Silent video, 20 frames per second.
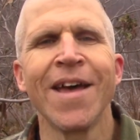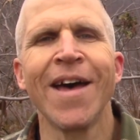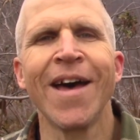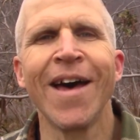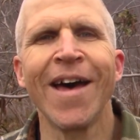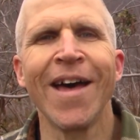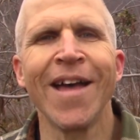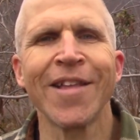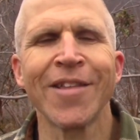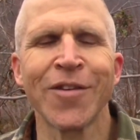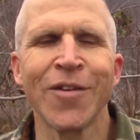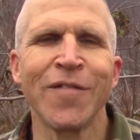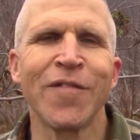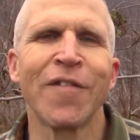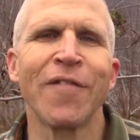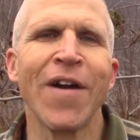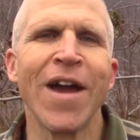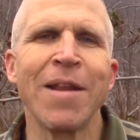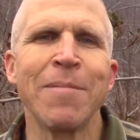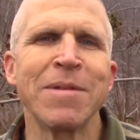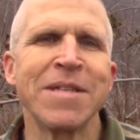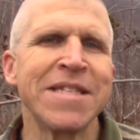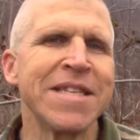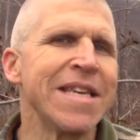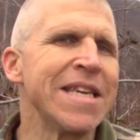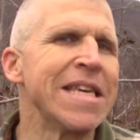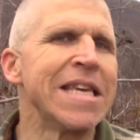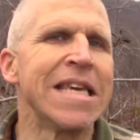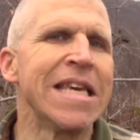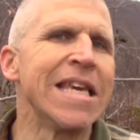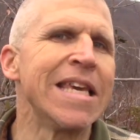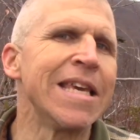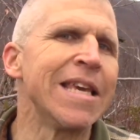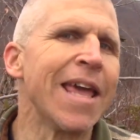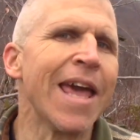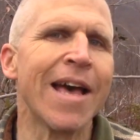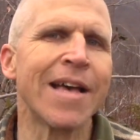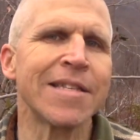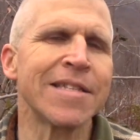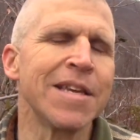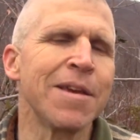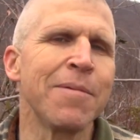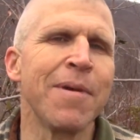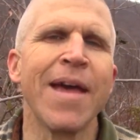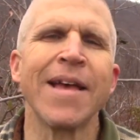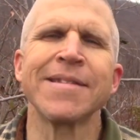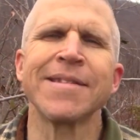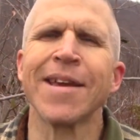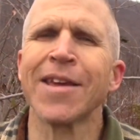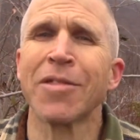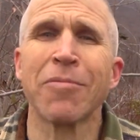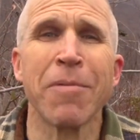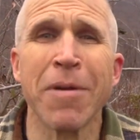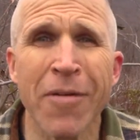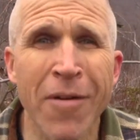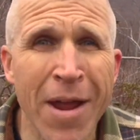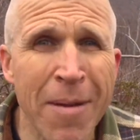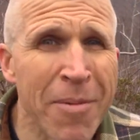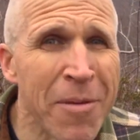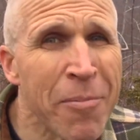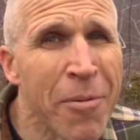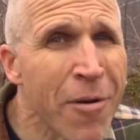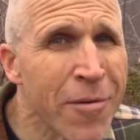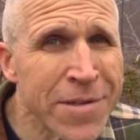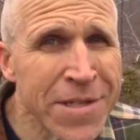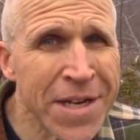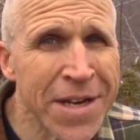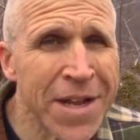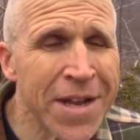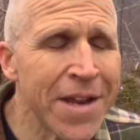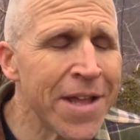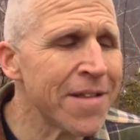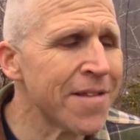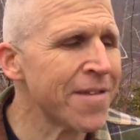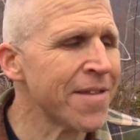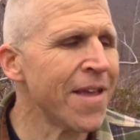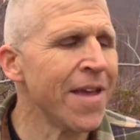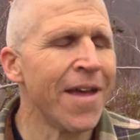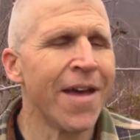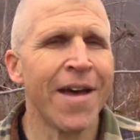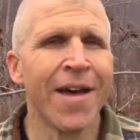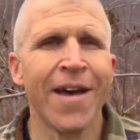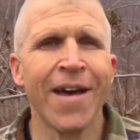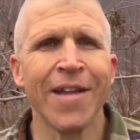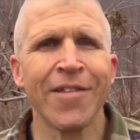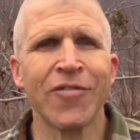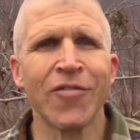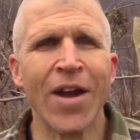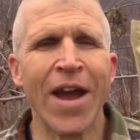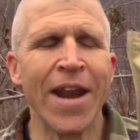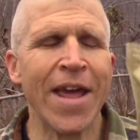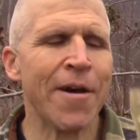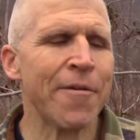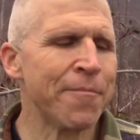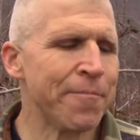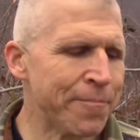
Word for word: uh, good for vitamin C, E, calcium, has like three grams of protein in it. Uh, try it out.